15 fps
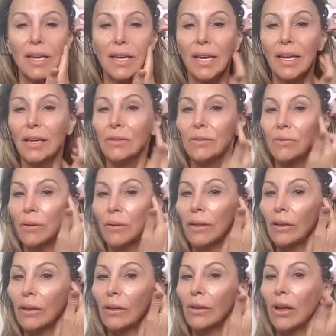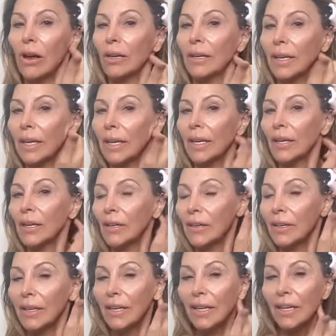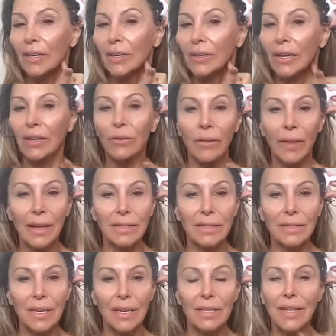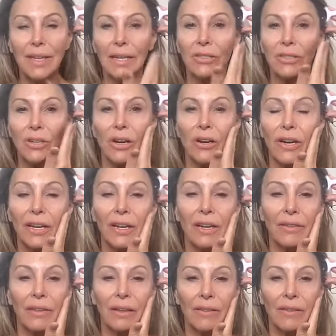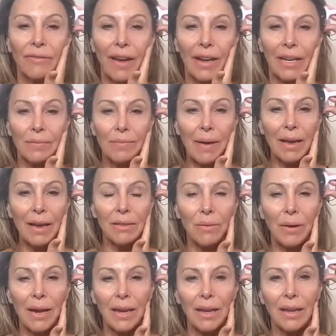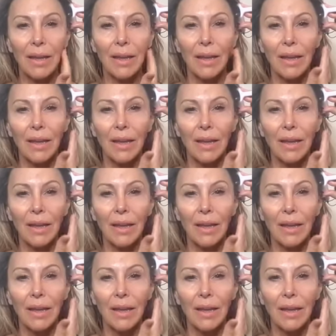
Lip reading: He goes, well, they're along here and here. And I go, well, that's the exact scarring of the lymphatic pathway.